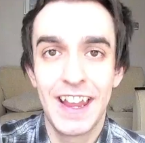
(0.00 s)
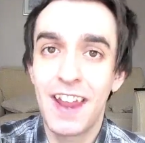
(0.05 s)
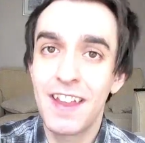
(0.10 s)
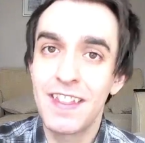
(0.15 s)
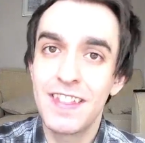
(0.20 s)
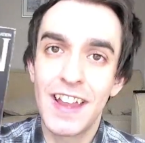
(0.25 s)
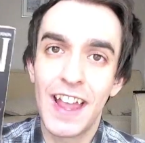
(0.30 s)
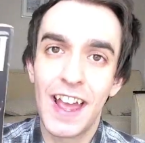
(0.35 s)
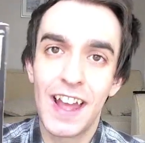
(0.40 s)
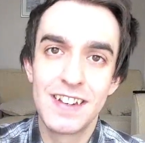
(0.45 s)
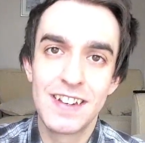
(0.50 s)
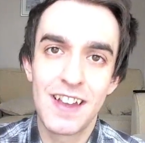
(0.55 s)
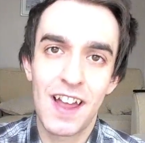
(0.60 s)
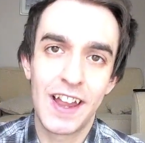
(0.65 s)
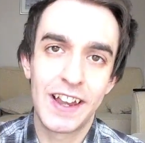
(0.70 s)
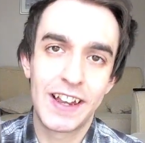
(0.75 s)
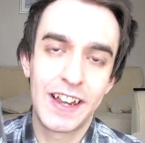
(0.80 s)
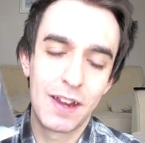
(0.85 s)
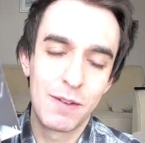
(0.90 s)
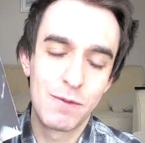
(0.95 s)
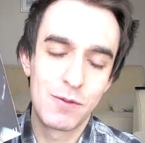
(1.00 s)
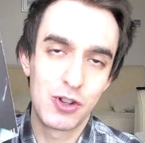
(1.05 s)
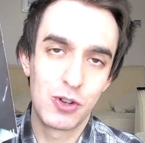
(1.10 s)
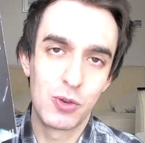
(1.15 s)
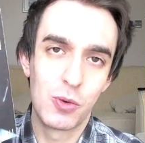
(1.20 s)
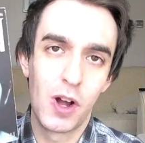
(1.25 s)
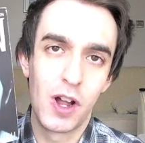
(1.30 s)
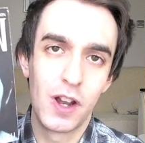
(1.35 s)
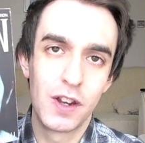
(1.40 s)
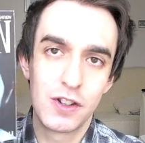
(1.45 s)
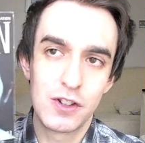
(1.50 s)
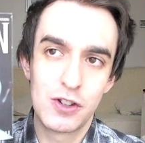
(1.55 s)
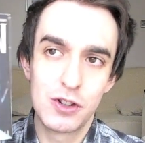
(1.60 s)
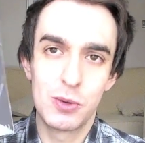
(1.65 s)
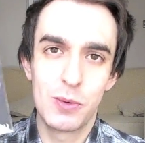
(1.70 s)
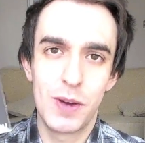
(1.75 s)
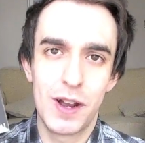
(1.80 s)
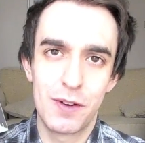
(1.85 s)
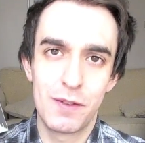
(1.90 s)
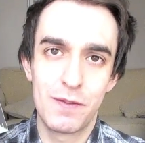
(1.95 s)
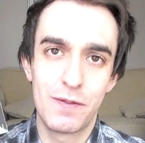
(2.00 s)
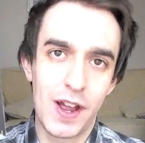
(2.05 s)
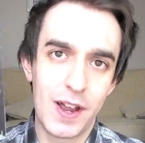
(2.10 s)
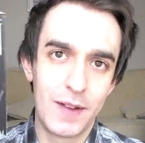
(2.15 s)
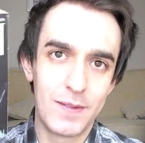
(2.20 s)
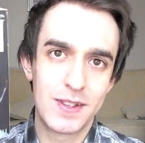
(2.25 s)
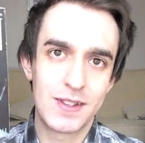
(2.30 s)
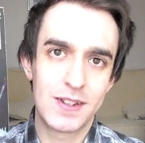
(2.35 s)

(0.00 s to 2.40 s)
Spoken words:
In the end, I gave joowon 2 out of 5